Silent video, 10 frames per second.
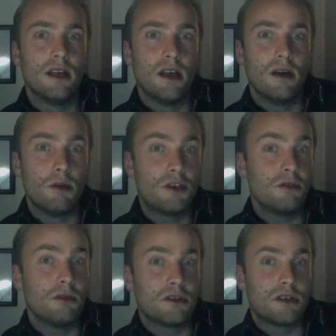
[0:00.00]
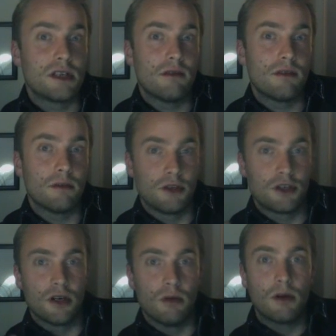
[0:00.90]
what do you want to see from the
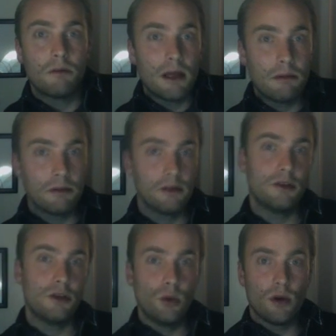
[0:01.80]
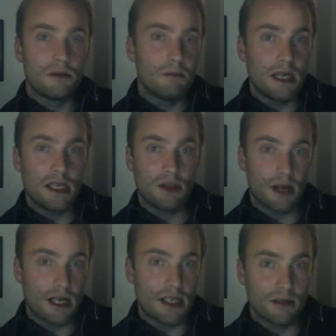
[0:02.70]
show? What people do you want me to
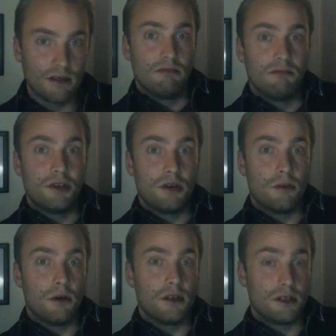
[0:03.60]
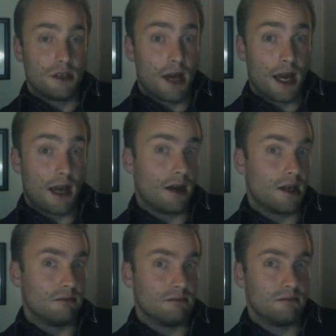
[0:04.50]
interview? Do you want to hear
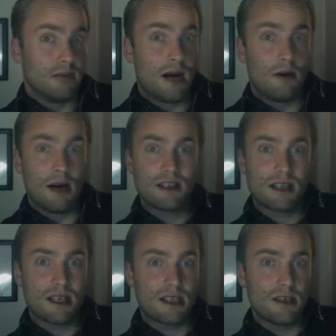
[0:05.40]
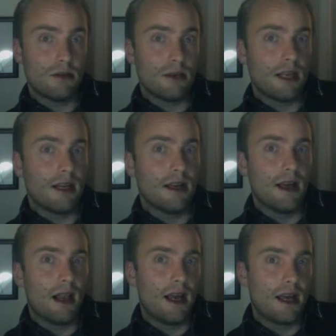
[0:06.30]
how Husky's doing in
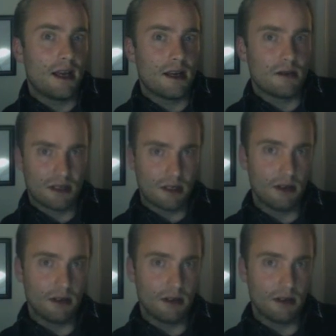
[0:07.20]
LA, and how's it going